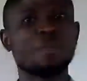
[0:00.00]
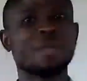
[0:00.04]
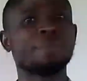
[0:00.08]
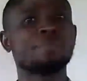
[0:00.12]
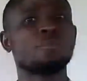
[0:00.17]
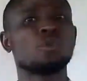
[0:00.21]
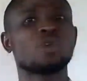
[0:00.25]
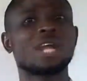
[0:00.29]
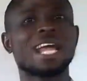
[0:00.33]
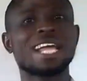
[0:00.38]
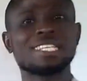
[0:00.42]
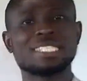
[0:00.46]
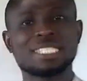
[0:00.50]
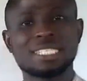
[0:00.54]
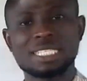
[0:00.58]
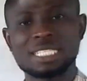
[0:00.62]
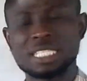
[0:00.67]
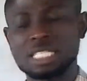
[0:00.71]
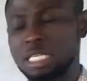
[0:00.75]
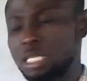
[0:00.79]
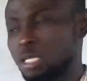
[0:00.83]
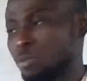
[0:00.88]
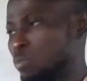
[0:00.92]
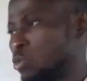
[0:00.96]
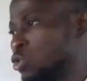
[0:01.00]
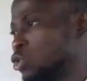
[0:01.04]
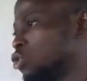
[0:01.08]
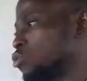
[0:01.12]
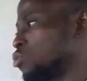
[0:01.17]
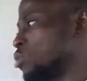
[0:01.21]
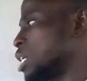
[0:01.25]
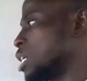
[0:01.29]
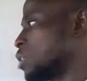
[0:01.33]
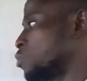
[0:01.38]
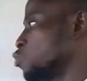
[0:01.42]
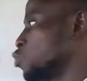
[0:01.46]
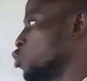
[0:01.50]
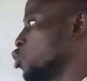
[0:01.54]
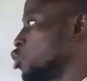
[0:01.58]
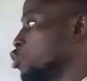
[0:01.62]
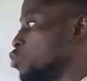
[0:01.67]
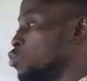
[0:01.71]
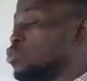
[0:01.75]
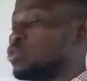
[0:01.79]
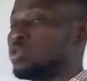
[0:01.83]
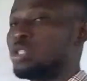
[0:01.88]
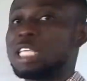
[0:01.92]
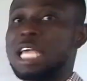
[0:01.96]
memorize it. Most students would
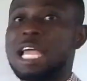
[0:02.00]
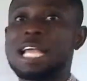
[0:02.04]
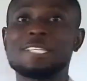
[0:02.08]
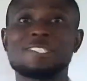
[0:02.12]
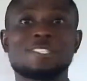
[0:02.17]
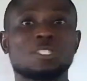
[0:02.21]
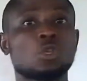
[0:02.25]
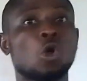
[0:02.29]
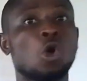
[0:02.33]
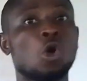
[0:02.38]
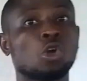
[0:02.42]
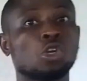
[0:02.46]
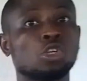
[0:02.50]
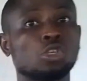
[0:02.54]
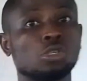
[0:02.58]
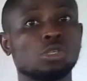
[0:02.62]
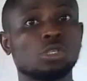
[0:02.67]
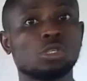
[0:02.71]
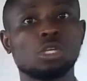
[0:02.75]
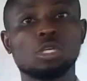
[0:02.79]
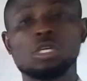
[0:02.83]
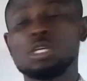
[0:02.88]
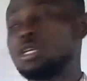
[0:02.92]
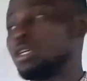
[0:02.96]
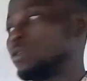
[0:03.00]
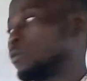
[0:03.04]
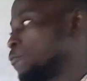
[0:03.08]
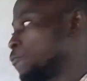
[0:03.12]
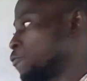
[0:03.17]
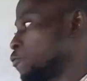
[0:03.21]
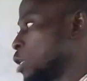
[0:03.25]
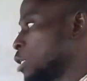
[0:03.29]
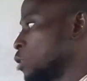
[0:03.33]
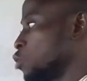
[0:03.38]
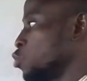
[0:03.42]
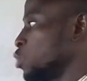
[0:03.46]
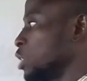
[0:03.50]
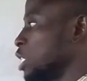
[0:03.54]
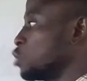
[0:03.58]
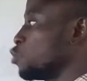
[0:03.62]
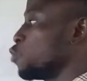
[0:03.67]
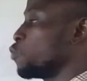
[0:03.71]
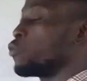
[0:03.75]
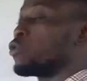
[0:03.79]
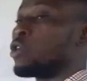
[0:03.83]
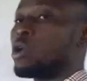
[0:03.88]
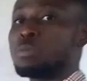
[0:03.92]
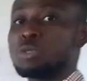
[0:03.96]
use it
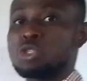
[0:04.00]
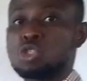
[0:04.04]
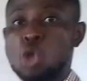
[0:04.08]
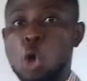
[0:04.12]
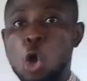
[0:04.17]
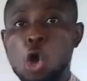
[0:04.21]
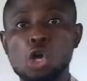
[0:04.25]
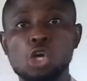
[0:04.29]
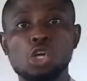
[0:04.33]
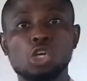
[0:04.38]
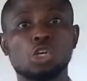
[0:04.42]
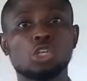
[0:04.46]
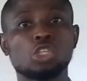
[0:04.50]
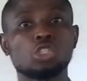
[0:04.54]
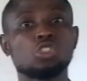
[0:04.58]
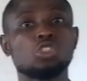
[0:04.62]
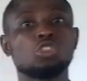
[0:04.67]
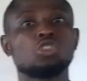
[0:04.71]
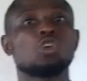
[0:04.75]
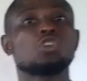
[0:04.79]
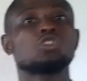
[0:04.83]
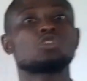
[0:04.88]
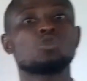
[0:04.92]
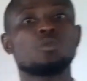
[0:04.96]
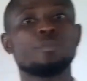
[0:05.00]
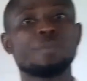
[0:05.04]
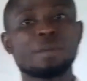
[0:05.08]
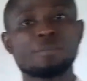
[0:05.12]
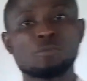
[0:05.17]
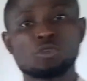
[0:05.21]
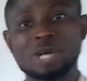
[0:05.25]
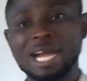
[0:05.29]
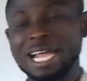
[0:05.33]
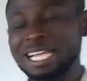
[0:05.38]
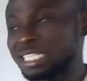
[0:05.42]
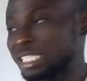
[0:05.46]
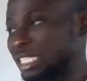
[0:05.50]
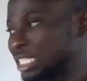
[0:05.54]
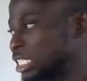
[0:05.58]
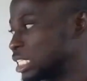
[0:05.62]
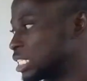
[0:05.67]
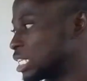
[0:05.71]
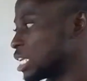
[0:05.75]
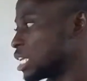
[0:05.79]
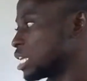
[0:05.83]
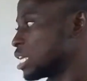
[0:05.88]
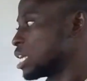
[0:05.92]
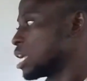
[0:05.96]
to form song, just to memorize
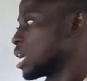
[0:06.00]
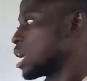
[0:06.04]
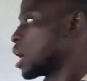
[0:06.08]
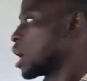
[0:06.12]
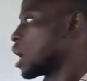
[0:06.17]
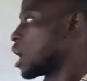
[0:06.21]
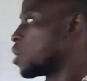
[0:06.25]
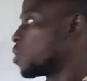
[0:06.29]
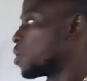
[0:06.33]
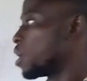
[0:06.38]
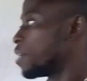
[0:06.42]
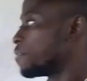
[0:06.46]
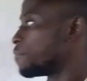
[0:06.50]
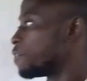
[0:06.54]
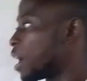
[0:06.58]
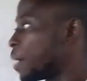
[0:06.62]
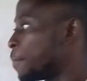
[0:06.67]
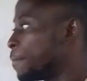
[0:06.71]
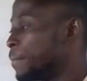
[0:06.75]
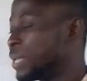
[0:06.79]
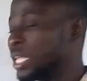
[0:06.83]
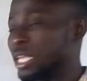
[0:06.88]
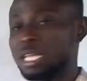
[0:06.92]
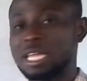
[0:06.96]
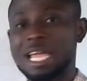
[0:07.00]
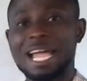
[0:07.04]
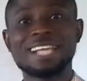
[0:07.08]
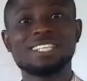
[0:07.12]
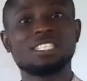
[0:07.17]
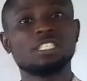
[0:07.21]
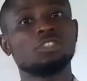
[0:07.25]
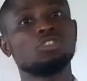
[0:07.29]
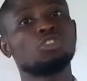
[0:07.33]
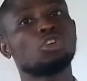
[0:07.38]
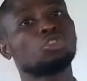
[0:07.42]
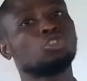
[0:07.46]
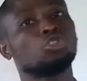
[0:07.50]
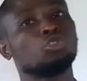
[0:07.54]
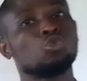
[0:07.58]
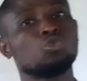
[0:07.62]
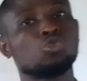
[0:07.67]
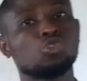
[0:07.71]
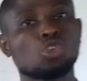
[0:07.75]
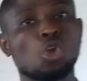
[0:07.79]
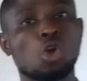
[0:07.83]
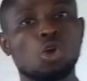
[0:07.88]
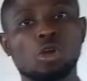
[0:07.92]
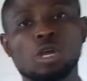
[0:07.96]
it. However, me, I did not
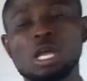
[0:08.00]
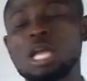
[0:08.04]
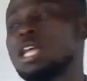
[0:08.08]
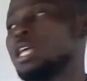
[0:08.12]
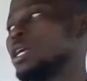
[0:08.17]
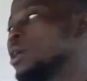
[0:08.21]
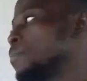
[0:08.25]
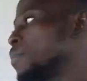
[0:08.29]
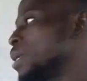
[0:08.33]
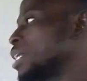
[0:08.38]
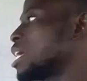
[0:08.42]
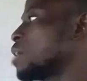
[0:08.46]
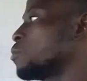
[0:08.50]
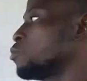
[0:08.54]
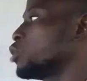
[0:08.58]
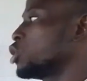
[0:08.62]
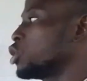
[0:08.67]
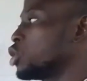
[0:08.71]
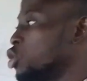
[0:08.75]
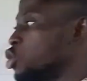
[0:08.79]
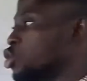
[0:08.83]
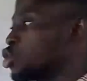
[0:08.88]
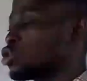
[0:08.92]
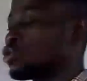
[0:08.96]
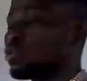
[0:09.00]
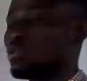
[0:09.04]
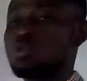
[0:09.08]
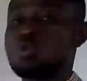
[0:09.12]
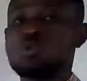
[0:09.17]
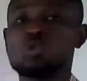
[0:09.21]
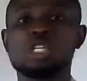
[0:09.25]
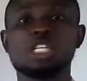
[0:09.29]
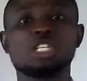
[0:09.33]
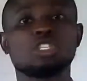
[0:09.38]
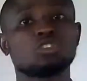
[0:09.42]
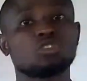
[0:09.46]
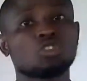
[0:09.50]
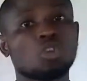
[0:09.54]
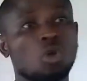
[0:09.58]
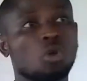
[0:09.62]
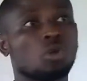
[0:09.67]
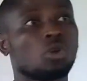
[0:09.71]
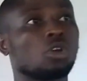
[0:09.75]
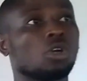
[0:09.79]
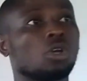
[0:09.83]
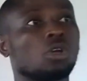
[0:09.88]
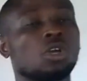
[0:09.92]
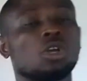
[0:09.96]
use song, but I will teach you the
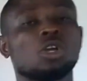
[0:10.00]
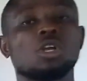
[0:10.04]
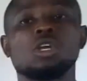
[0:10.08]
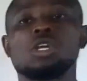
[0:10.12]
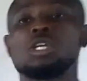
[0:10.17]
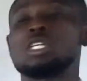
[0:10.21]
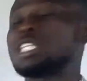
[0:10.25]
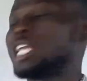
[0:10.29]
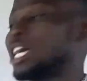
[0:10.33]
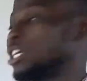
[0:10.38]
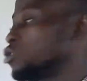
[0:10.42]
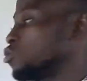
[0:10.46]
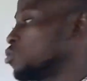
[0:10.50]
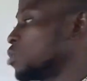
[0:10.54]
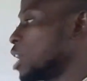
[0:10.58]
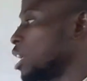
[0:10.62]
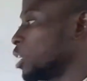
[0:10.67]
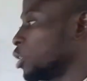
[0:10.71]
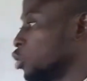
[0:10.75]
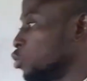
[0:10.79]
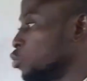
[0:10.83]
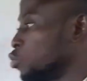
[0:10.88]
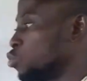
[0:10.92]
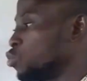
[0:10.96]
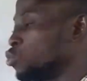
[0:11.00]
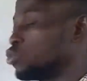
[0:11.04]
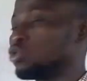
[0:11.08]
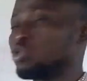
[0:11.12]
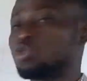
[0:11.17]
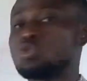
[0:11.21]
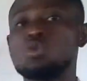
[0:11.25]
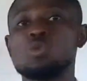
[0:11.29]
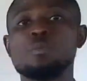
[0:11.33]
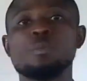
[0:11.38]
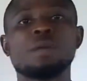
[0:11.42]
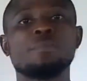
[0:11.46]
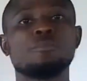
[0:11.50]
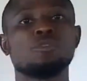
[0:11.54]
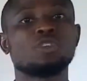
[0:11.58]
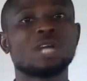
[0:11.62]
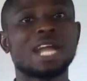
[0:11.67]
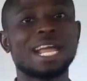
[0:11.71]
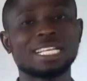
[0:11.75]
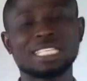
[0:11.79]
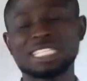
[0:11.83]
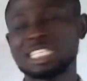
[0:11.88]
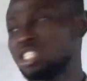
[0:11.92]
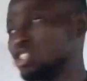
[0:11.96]
song that you can use to
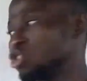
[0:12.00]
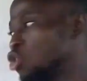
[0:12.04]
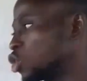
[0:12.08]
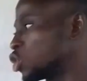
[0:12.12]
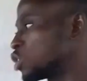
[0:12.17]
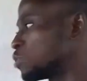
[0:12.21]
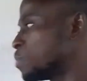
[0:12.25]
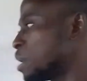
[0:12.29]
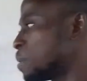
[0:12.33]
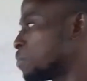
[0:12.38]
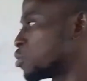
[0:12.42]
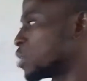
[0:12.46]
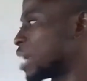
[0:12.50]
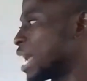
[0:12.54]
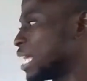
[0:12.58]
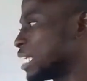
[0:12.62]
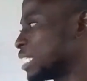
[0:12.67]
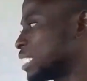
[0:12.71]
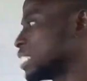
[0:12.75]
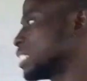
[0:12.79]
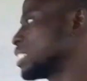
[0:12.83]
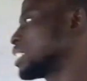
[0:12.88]
memorize it. Just memorize